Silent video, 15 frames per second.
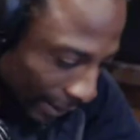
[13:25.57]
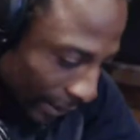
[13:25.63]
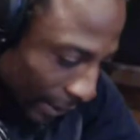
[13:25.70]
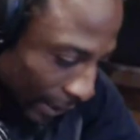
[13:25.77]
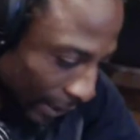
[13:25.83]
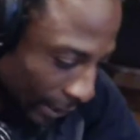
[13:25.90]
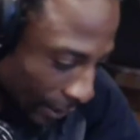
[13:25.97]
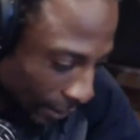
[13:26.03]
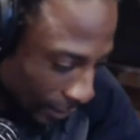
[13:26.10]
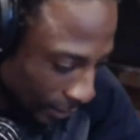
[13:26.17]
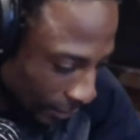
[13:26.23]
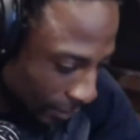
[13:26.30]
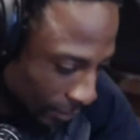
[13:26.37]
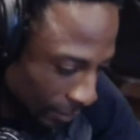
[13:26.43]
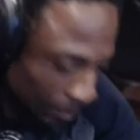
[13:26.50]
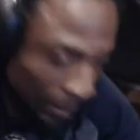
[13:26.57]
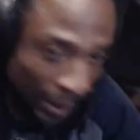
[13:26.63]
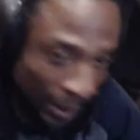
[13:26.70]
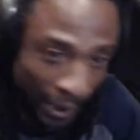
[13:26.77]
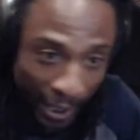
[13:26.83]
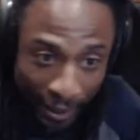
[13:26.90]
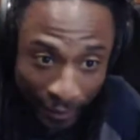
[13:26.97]
now, my
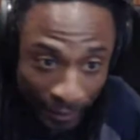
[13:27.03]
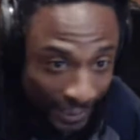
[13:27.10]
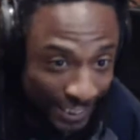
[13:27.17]
life is